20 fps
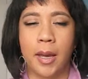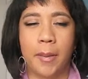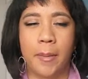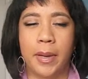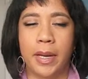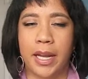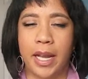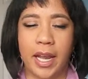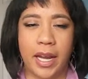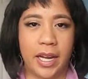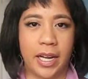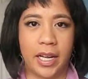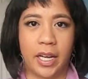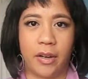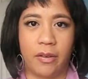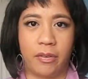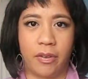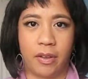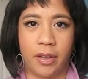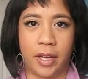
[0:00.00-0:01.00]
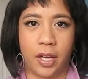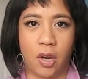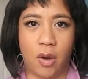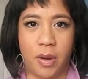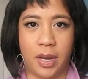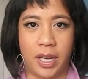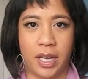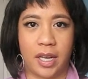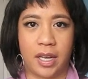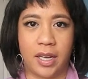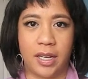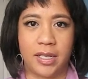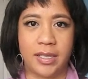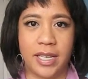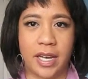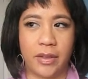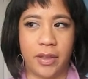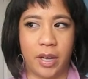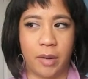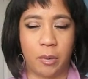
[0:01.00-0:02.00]
But again, I didn't feel like going
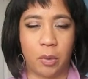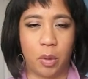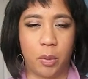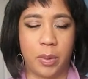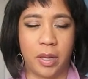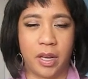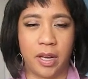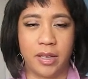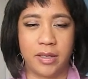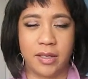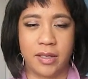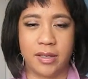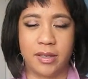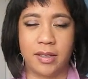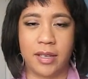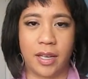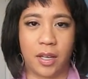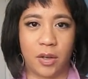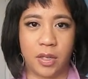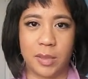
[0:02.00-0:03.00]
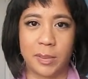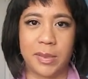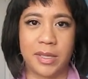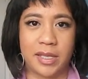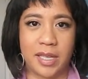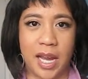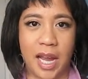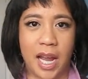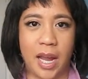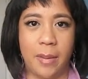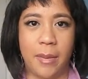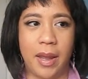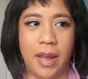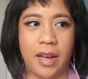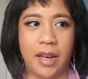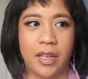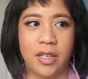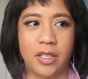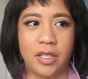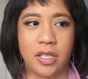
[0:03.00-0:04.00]
down that road because it's like Christmas time,
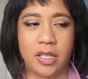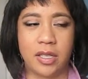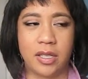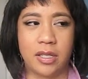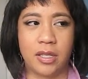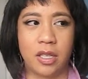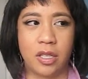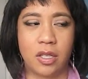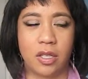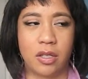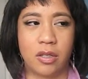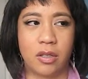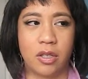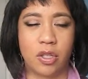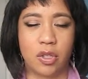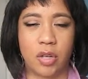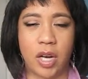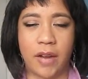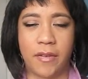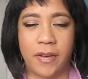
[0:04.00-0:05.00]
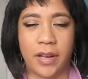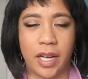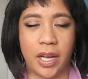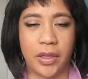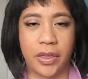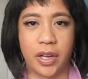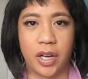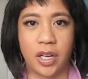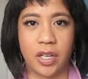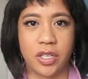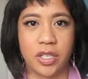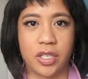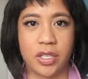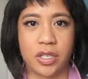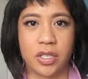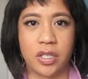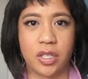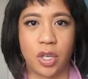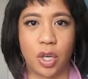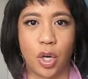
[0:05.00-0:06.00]
and it's just the traffic out there is
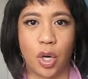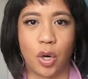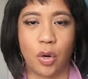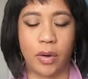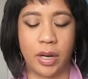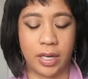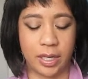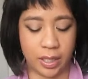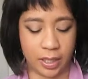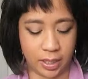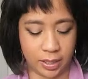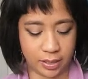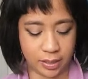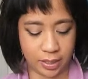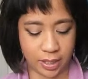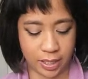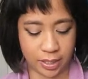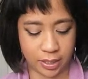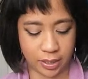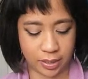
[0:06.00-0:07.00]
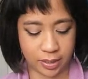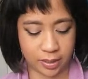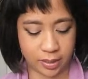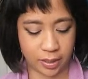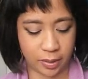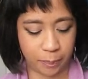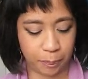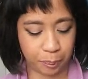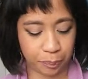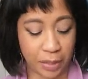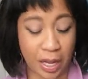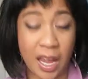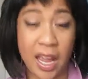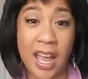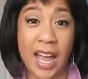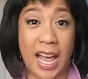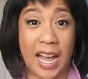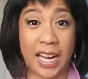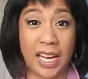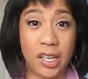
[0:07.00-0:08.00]
just horrendous, and
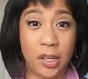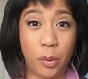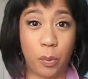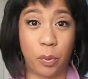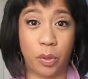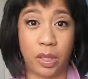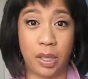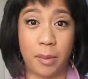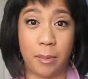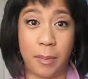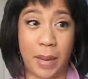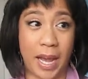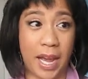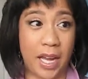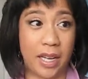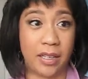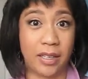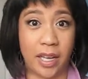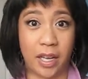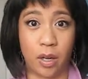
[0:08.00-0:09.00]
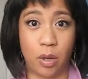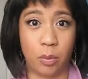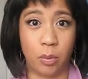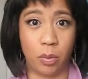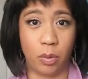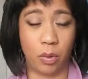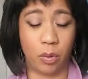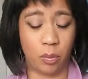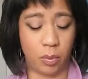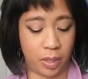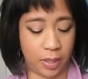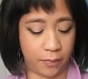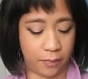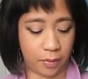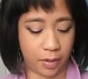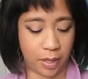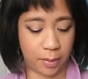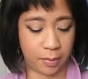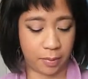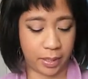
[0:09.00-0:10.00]
I get in a really bad ghetto mood
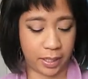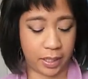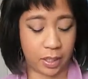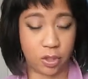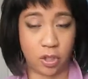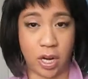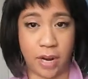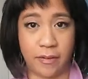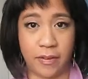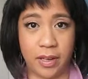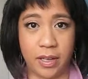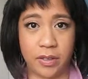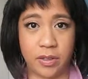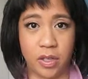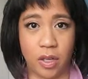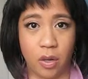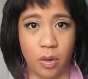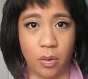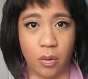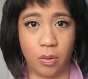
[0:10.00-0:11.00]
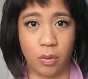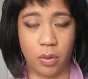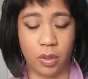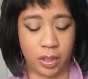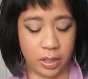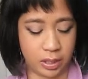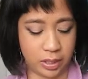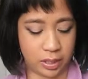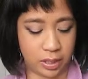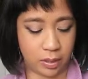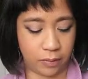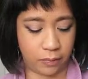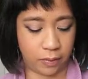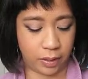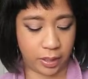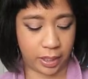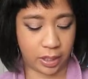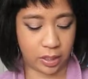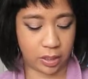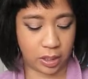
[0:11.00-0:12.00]
whenever I'm in like traffic, so I just didn't feel
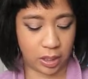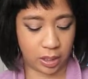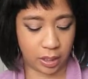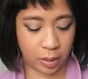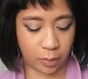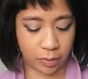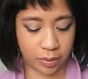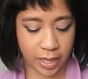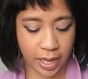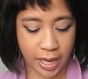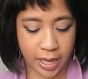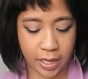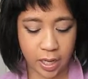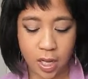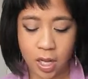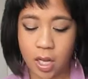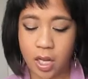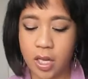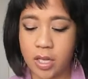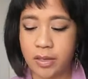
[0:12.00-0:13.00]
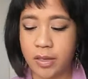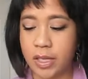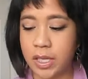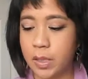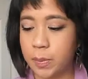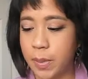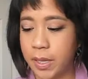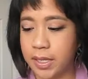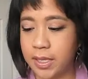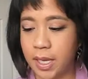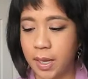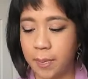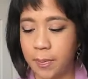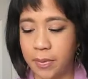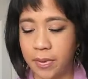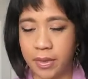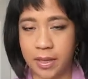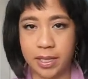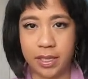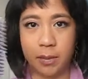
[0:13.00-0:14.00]
like dealing with that. So I just picked
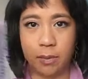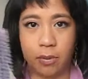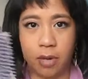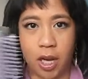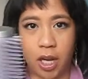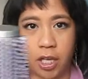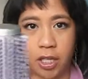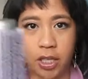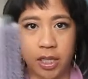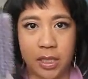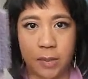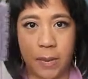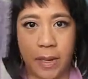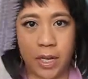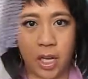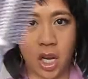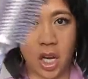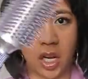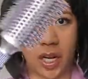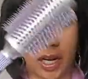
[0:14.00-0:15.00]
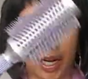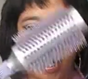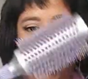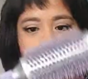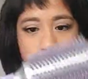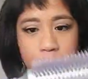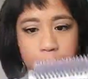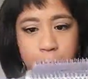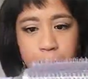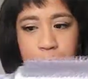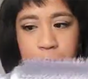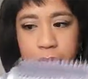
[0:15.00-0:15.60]
up this brush. It's by Conair.